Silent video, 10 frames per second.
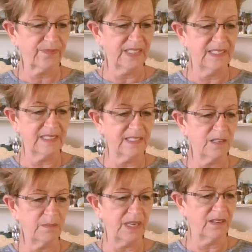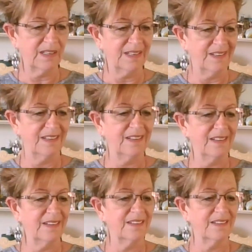This isn't about,
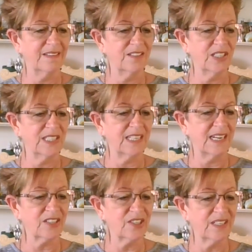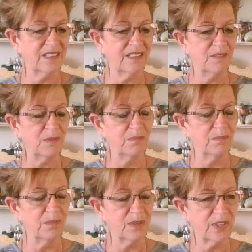She said, actually,
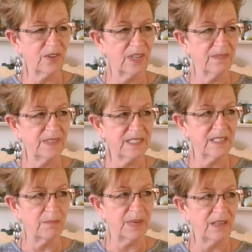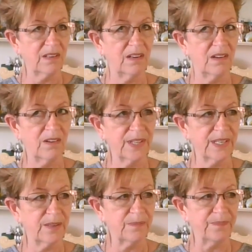most of your life isn't about all
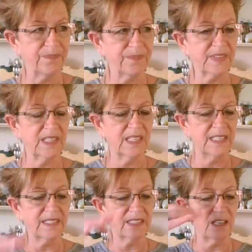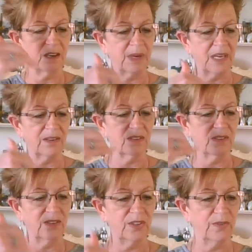them. It's about
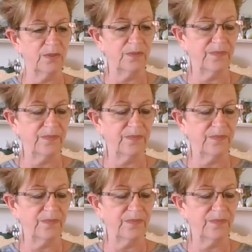you.